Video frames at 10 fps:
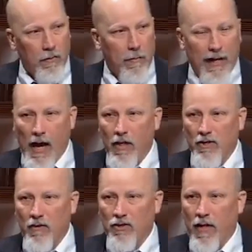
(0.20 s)
Some of my
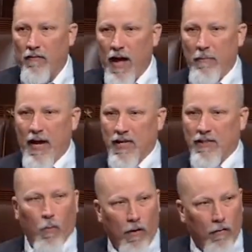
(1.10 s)
colleagues on the other side of the aisle have been
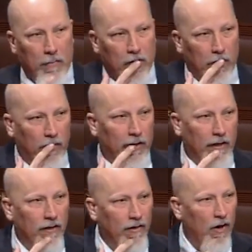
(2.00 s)
asking, what have we been
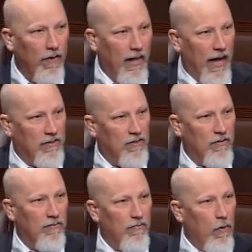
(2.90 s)
doing over the
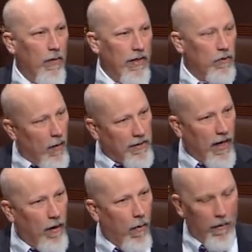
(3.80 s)
last few weeks? Well,
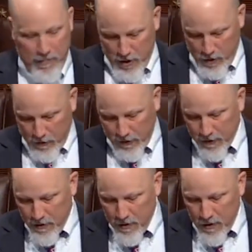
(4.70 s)
I'll tell you what we've been doing.